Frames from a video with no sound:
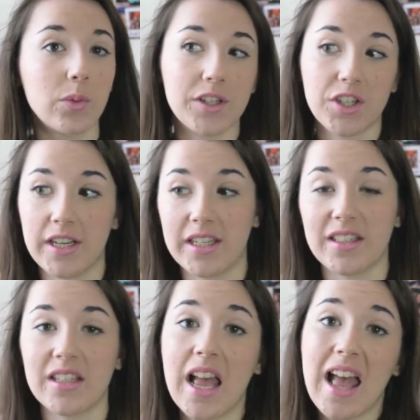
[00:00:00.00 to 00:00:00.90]
which
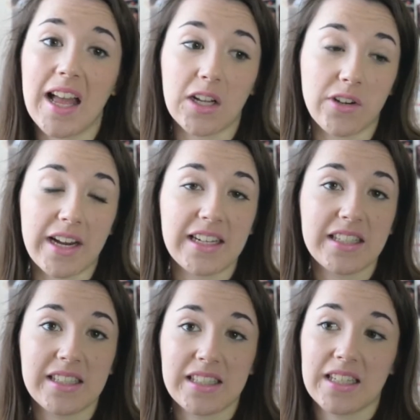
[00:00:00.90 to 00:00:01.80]
is a
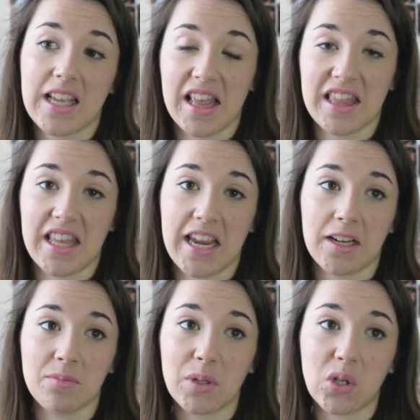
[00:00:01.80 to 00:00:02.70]
great thing
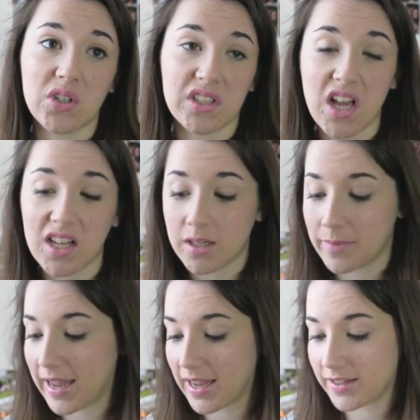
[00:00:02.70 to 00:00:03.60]
because last time
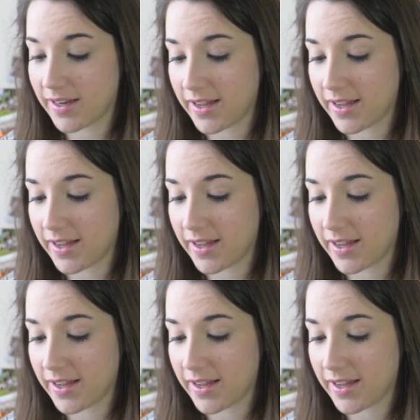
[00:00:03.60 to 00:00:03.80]
I had